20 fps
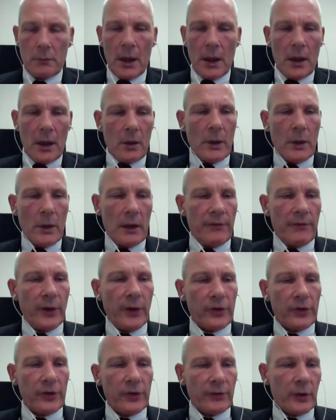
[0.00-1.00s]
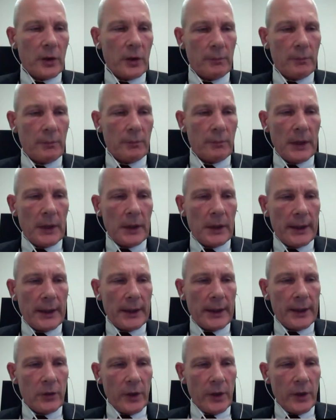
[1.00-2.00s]
Well, first of all, I
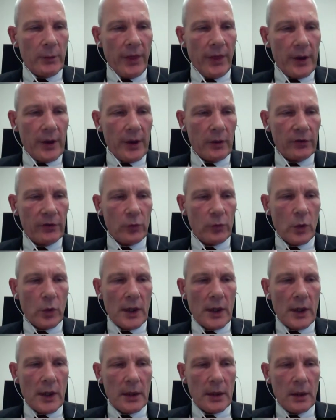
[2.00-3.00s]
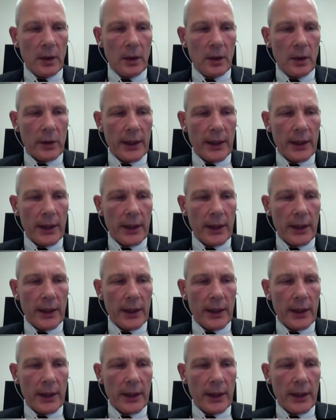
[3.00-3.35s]
agree with those who are looking